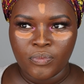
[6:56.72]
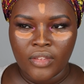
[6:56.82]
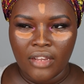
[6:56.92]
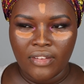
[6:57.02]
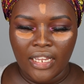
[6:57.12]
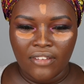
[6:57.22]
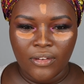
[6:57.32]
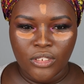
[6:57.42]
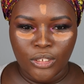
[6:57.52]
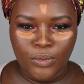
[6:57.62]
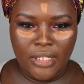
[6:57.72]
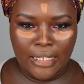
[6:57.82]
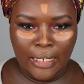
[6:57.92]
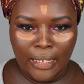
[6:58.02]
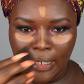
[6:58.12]
I feel like I felt a little
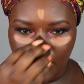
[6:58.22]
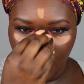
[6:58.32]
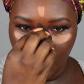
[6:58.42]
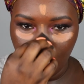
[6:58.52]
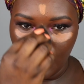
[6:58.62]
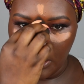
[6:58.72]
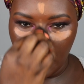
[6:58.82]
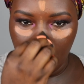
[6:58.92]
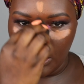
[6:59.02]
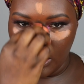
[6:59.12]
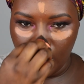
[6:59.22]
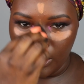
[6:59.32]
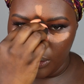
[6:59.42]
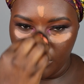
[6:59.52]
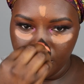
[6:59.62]
stinging. I don't
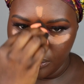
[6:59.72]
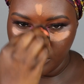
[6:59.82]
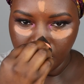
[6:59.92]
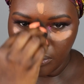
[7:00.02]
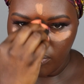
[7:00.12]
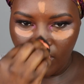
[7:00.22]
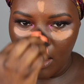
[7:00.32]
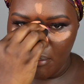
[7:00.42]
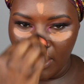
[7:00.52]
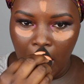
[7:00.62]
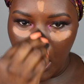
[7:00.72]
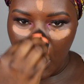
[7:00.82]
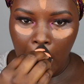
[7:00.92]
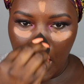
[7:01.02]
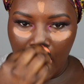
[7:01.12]
know, but
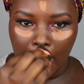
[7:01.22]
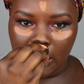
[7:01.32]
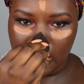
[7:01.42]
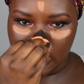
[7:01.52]
it is